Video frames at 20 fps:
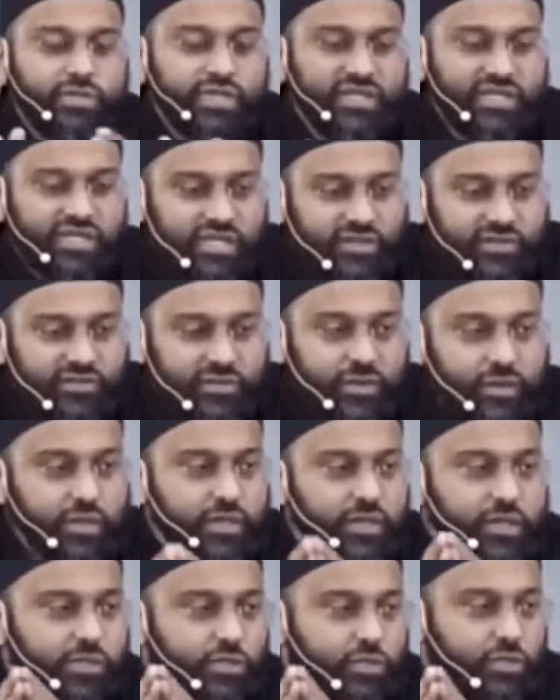medieval
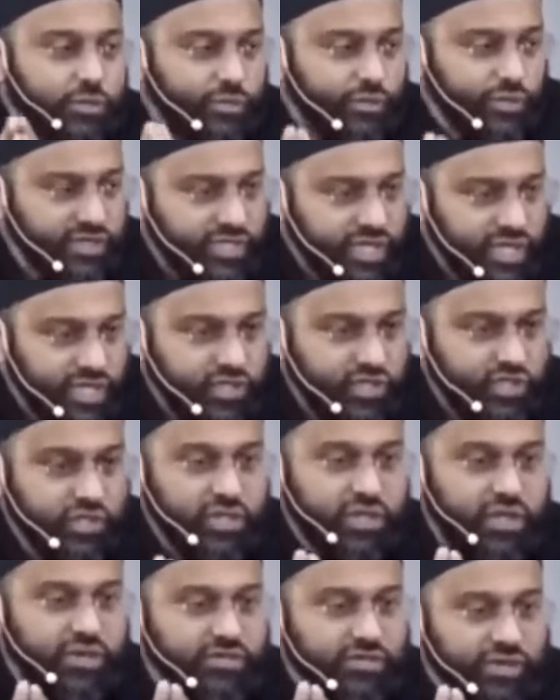
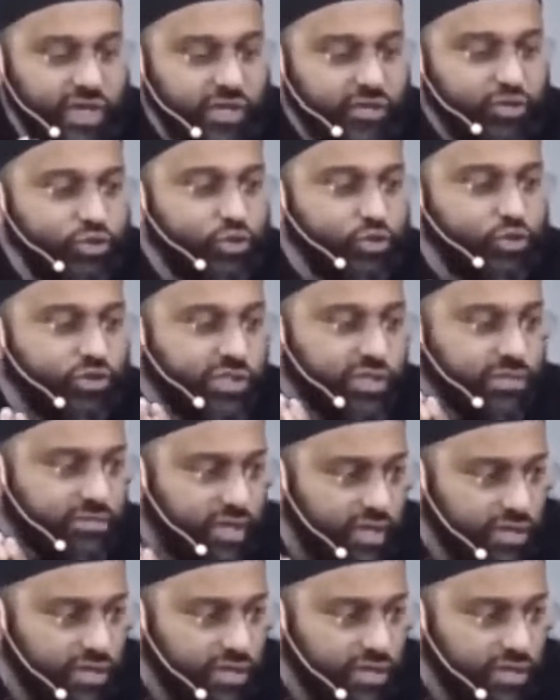interpretation of Ya'juj and